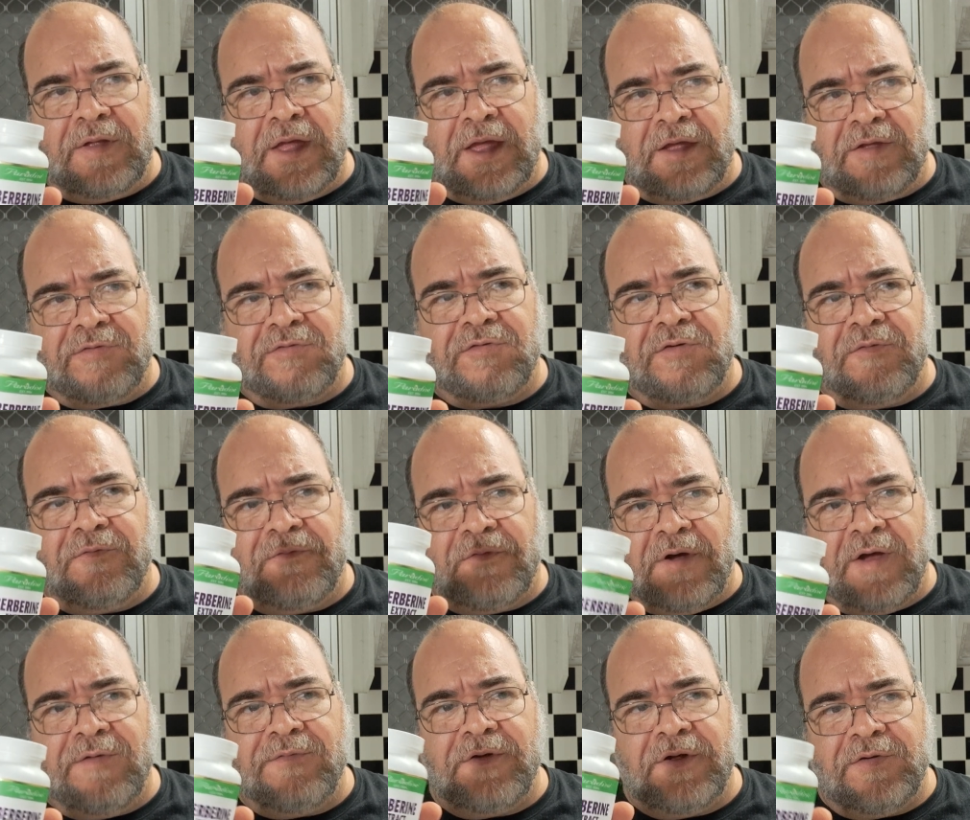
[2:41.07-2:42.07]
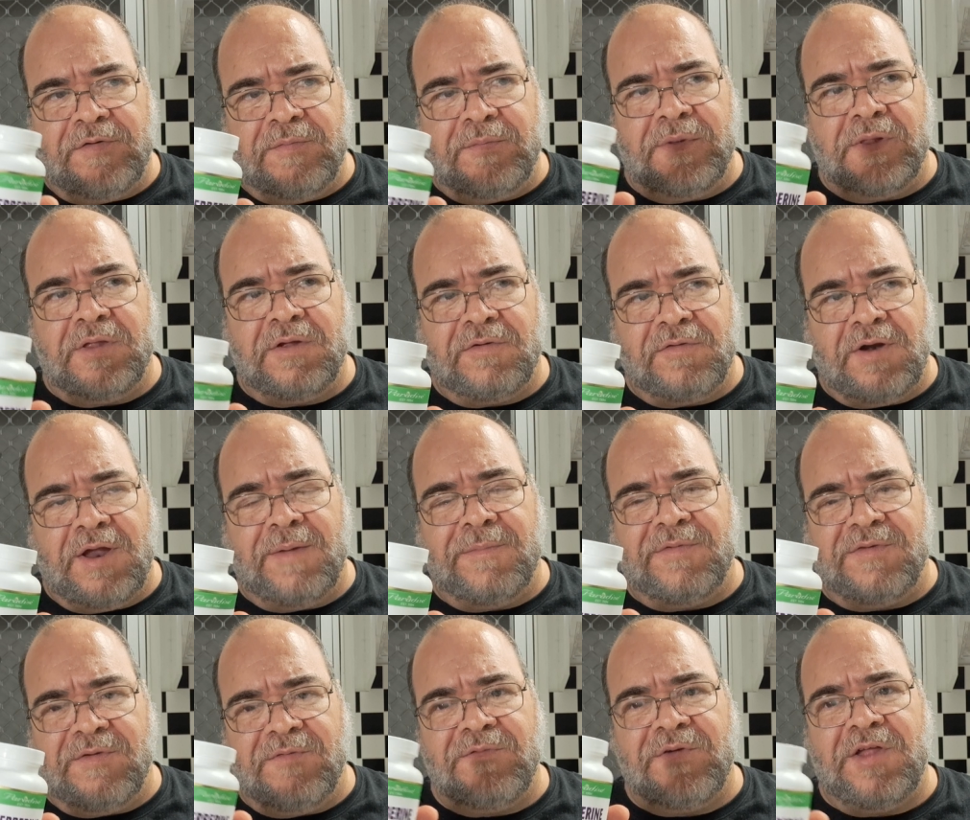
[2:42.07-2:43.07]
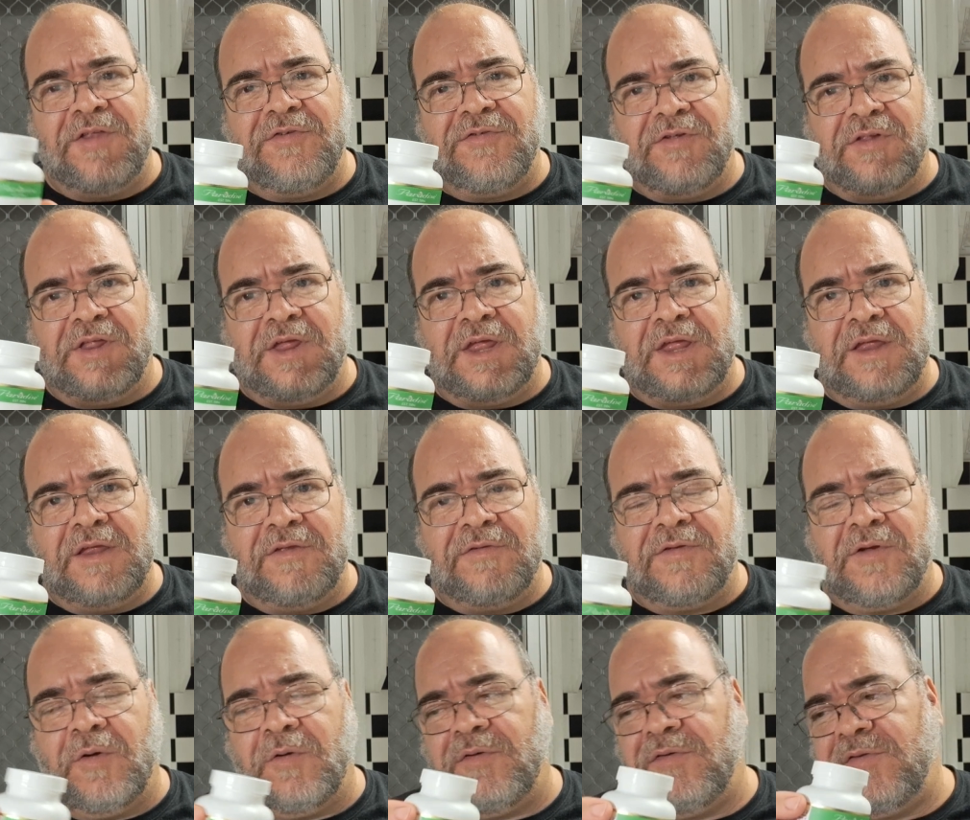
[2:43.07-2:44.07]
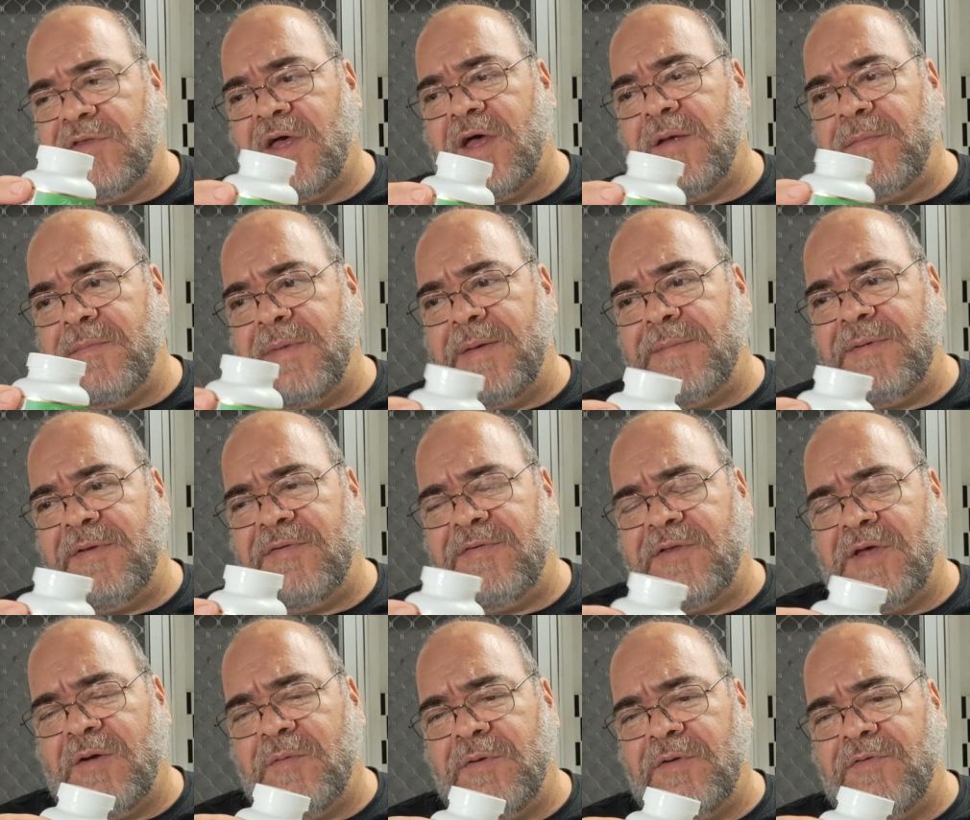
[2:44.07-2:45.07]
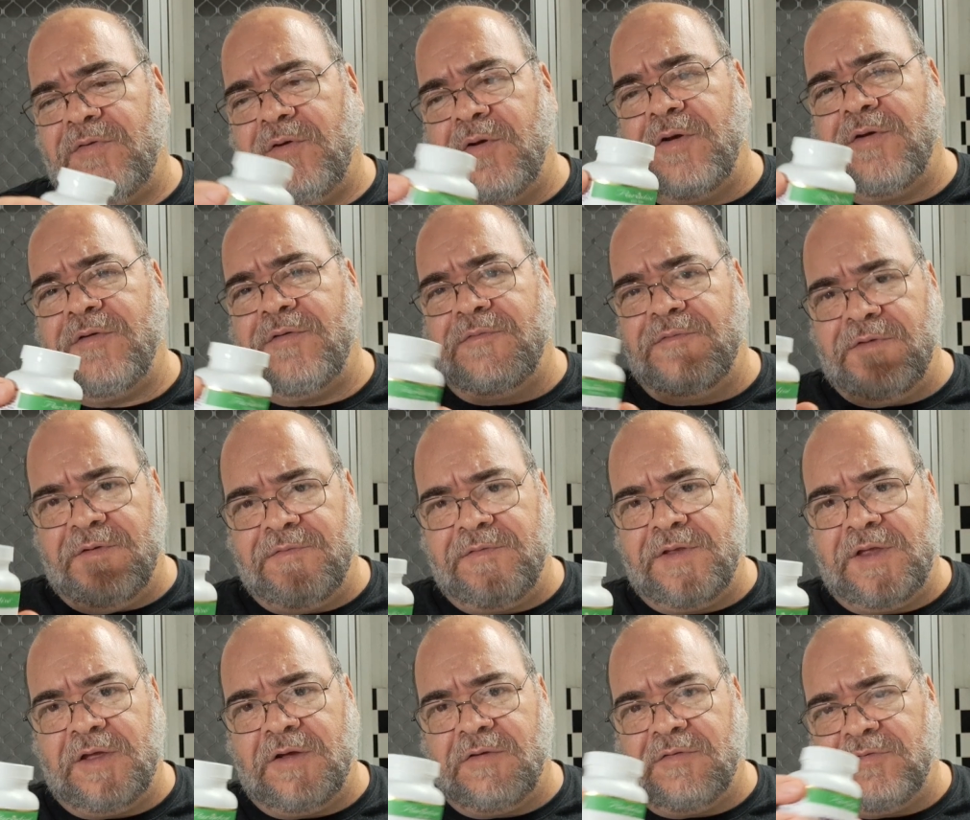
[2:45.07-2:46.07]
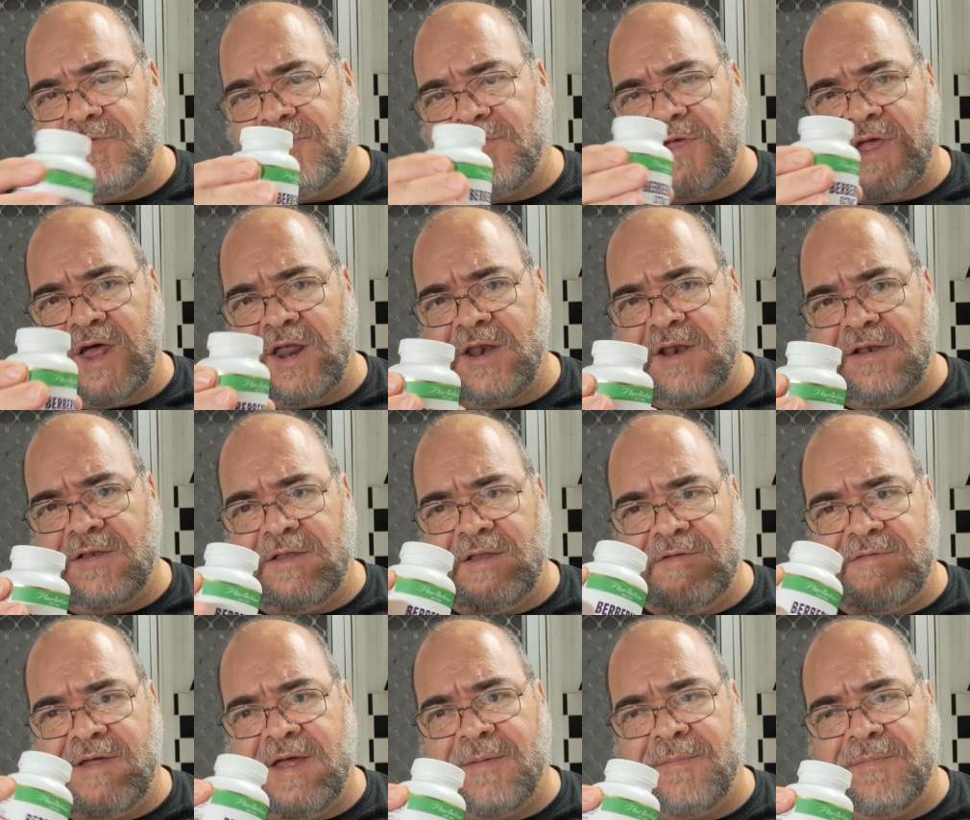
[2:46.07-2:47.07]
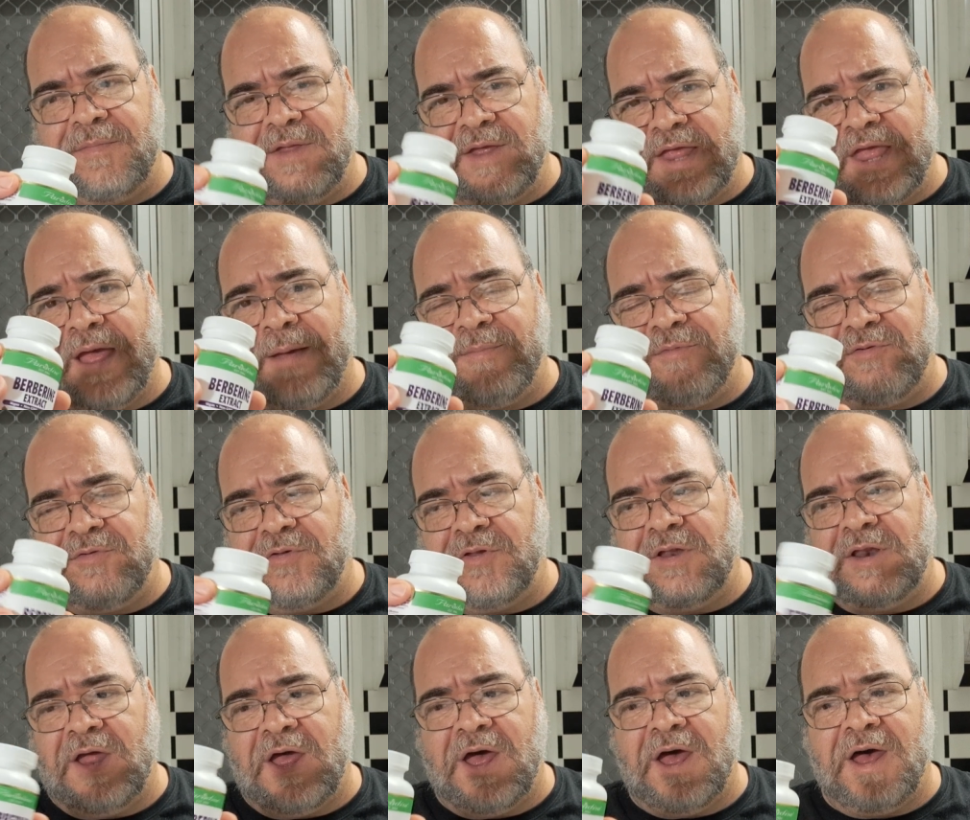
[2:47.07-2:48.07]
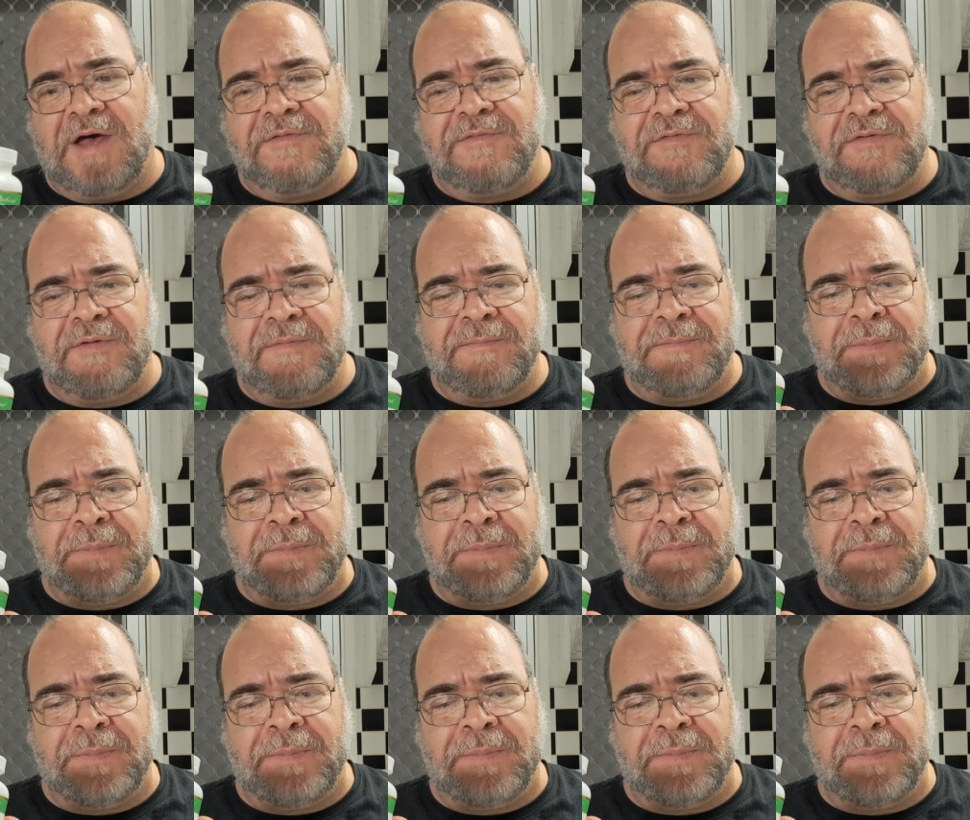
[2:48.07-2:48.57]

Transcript: extra 500 milligrams eventually. So I maybe start with 250. I'll just cut the capsule in half,